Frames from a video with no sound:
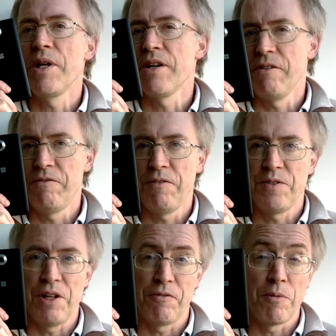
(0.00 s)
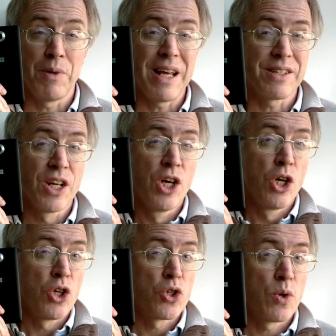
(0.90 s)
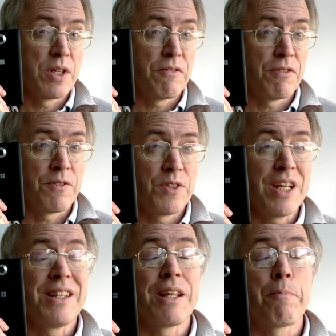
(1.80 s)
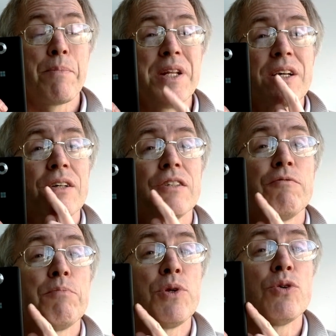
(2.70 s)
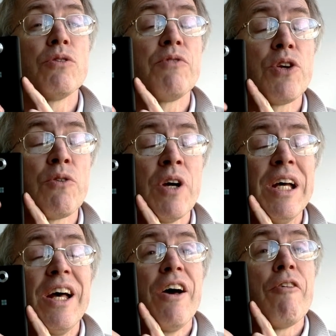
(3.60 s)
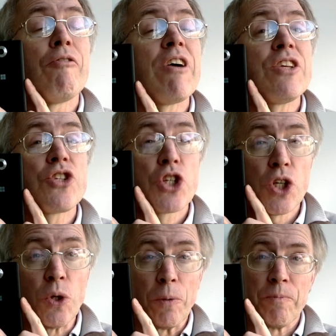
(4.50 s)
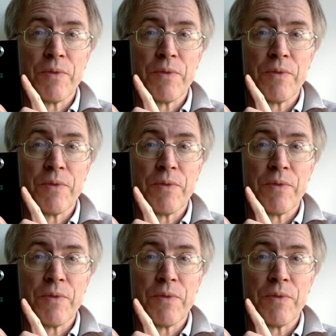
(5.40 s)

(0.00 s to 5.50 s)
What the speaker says: 950 from late 2015 the pinnacle of PureView Phase 2.